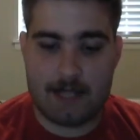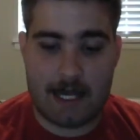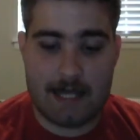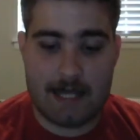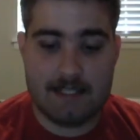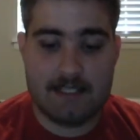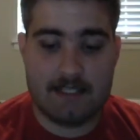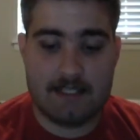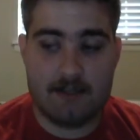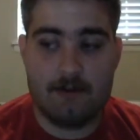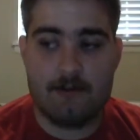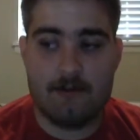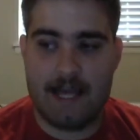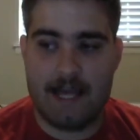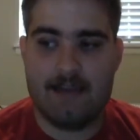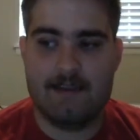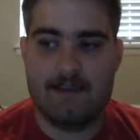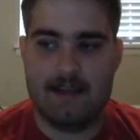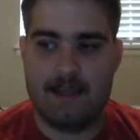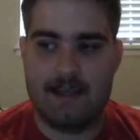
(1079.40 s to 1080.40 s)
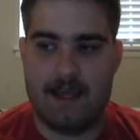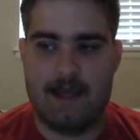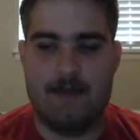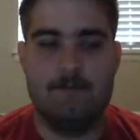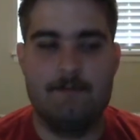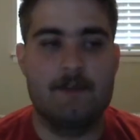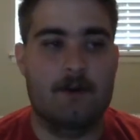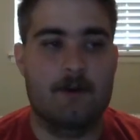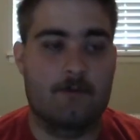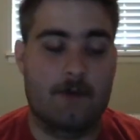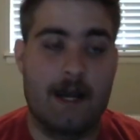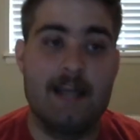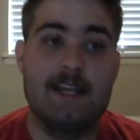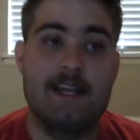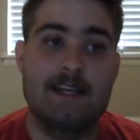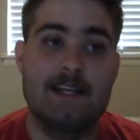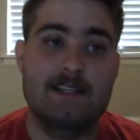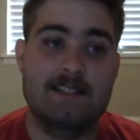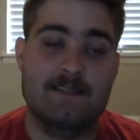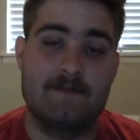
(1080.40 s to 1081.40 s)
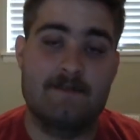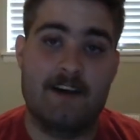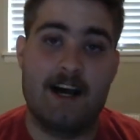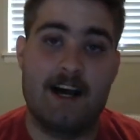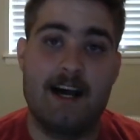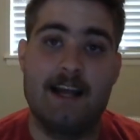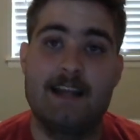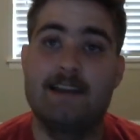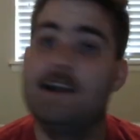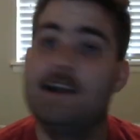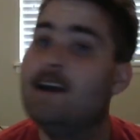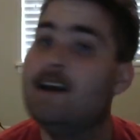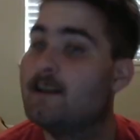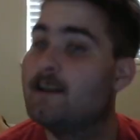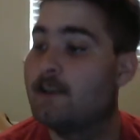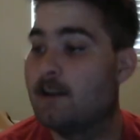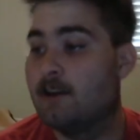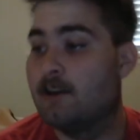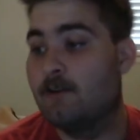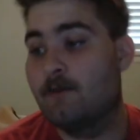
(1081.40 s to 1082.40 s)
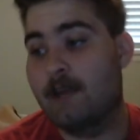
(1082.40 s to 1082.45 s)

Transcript: I still like the game, the writing's fine, the new